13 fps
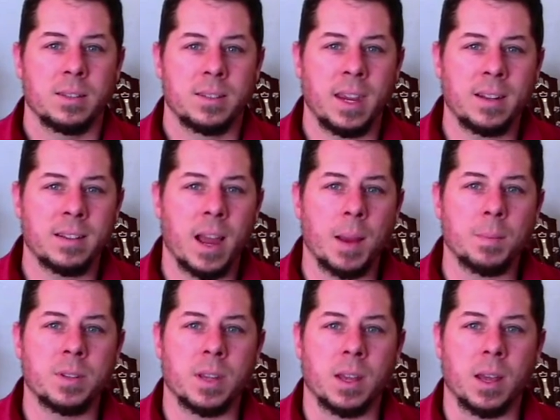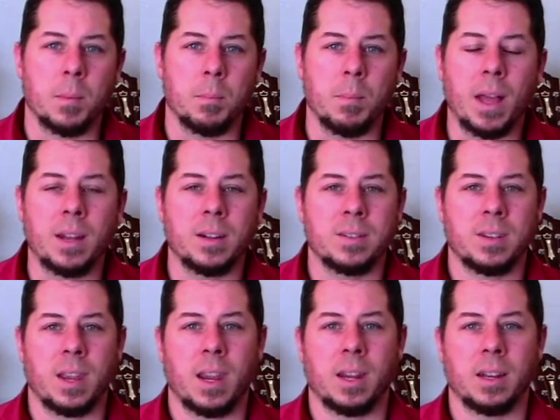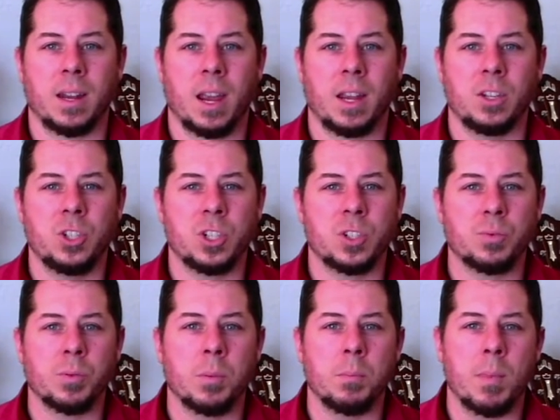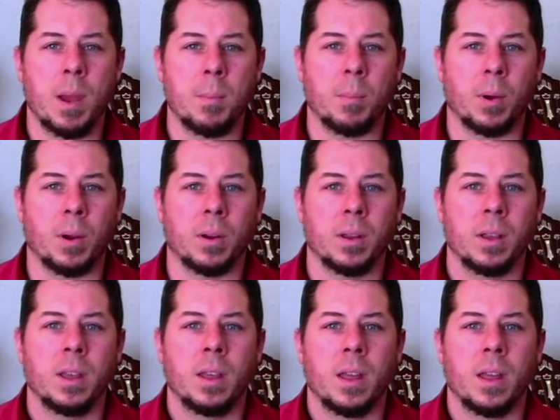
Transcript: take time to meditate and just remember